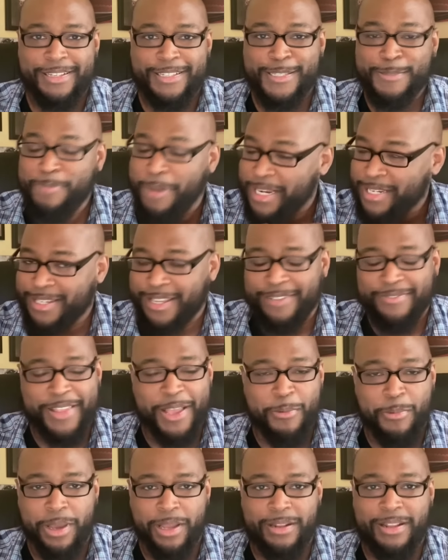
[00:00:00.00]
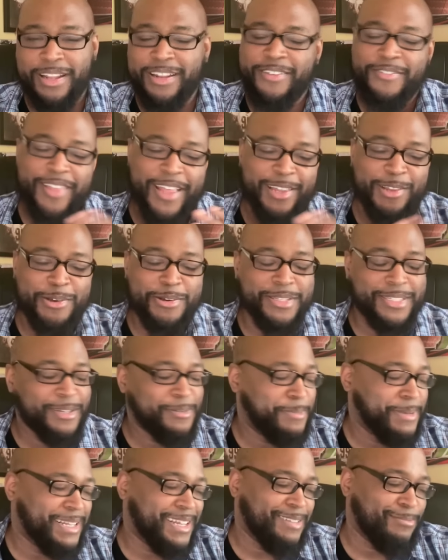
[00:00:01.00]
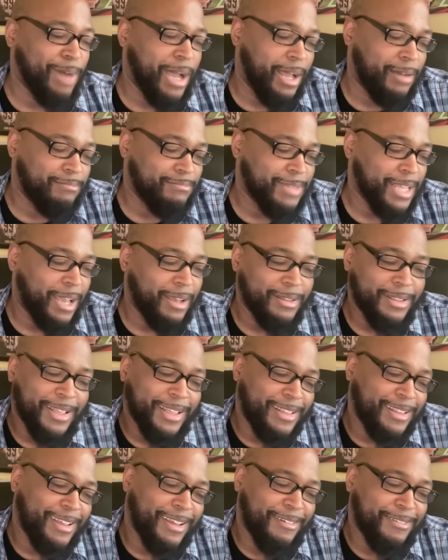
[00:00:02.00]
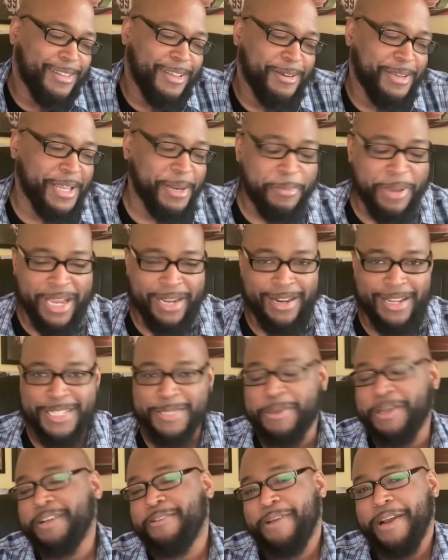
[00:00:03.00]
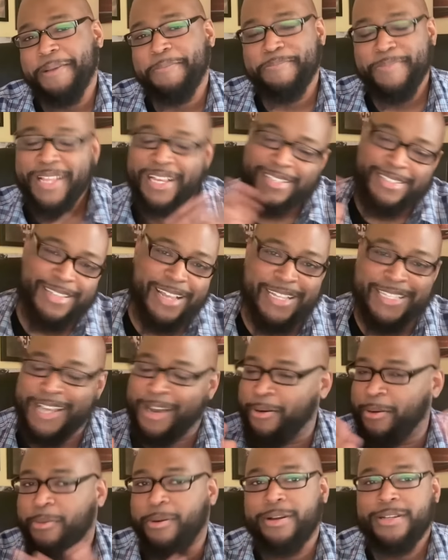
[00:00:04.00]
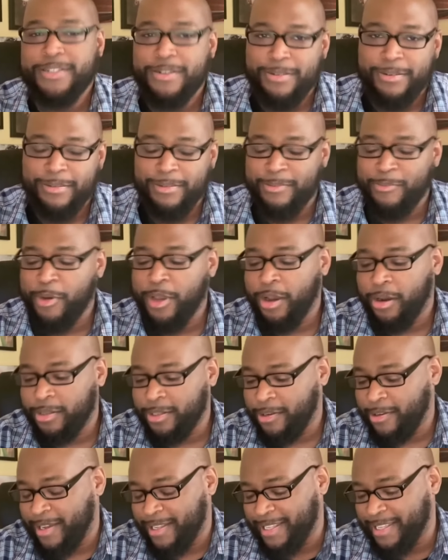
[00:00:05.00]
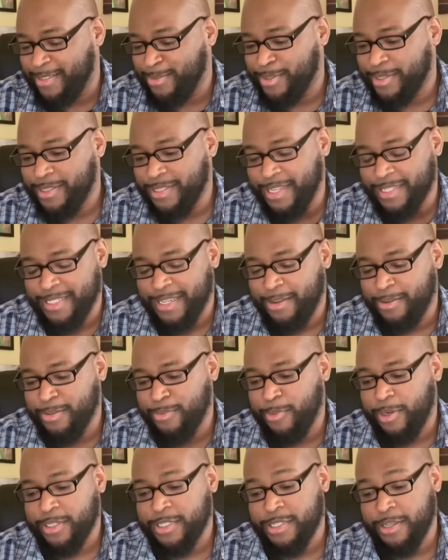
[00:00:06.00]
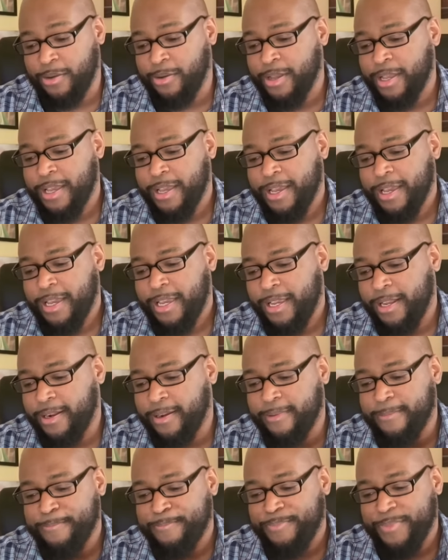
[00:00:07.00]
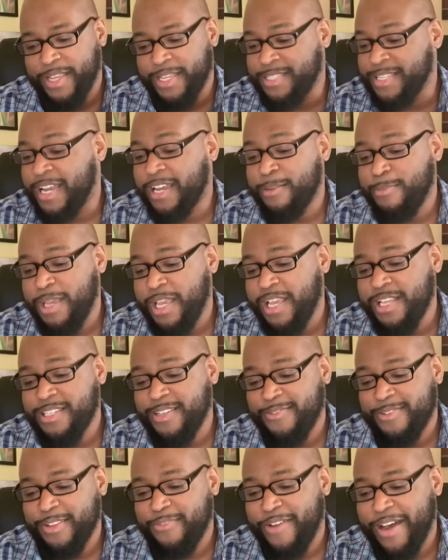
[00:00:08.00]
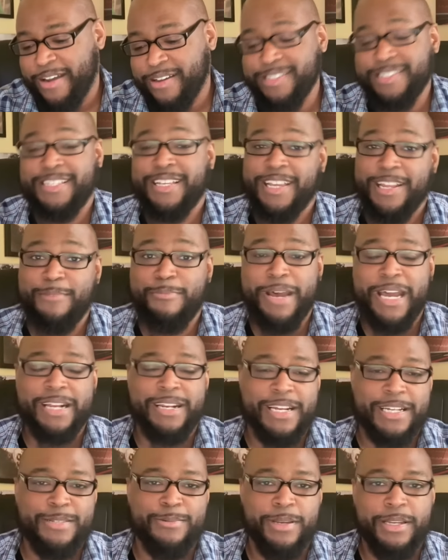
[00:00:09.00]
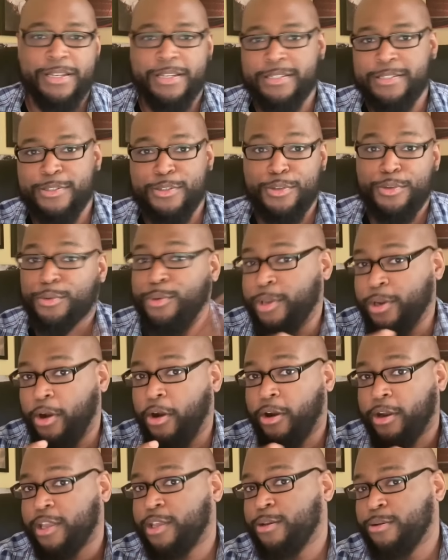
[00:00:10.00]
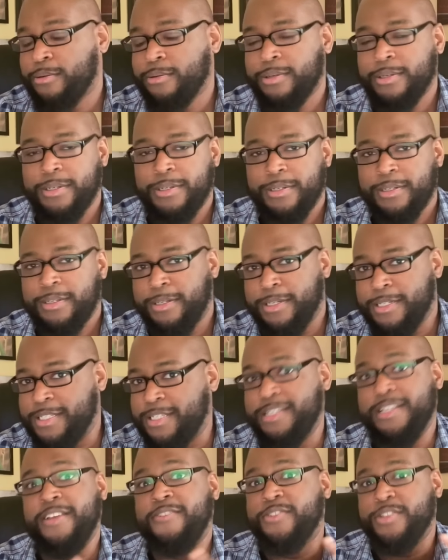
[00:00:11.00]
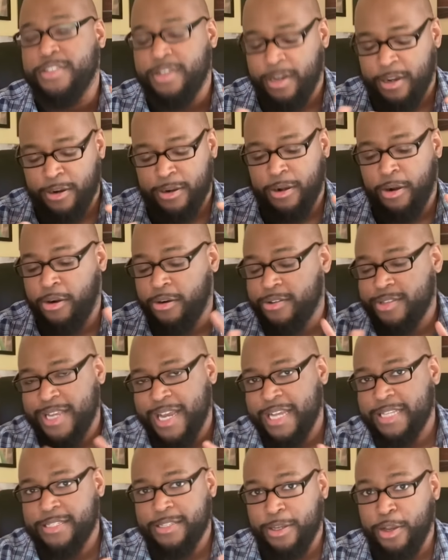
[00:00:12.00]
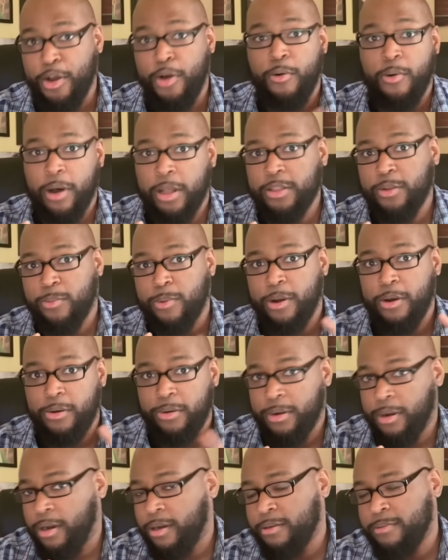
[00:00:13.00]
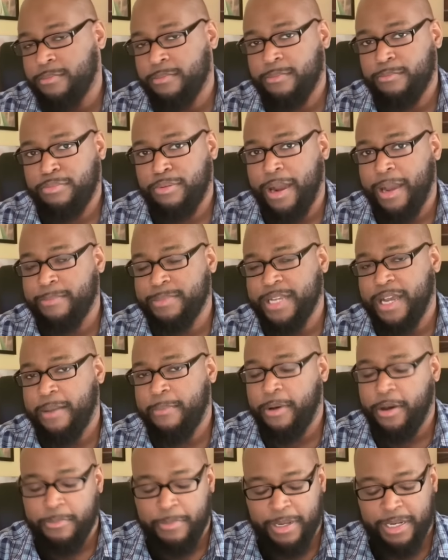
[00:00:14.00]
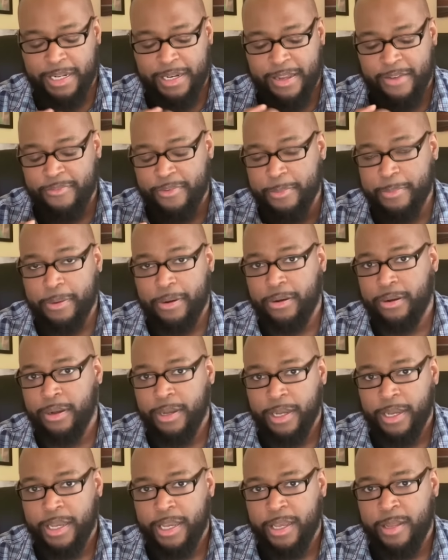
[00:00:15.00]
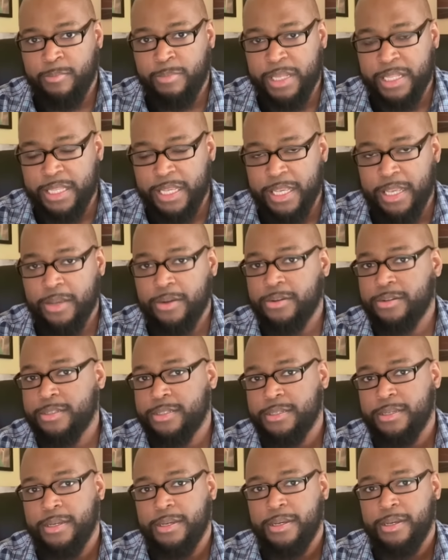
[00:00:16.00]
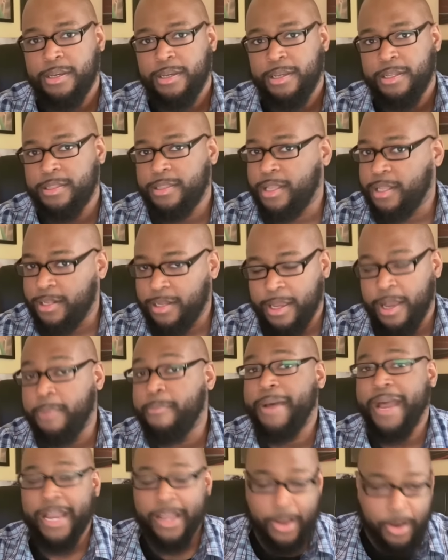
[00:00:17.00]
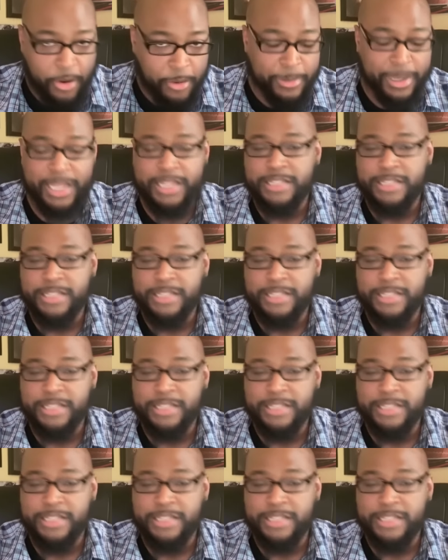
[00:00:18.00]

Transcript: especially if they win. And if they lose, it'll be like, well, they'll get it back next week, right? That's how it works. We all know how that's how it works. So, you know, it's not going to be easy for the Falcons to get it back next week, because you can argue it's an even harder task to go on the road on primetime on Monday Night Football and beat the Eagles, then come back home